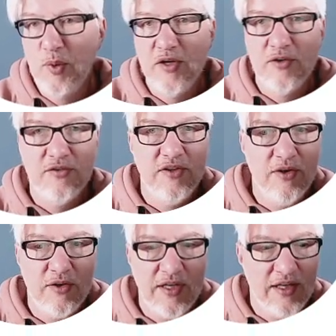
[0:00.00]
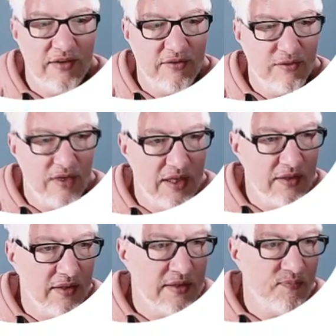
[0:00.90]
where you see, okay, it's
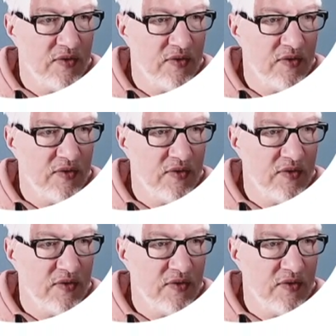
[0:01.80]
300.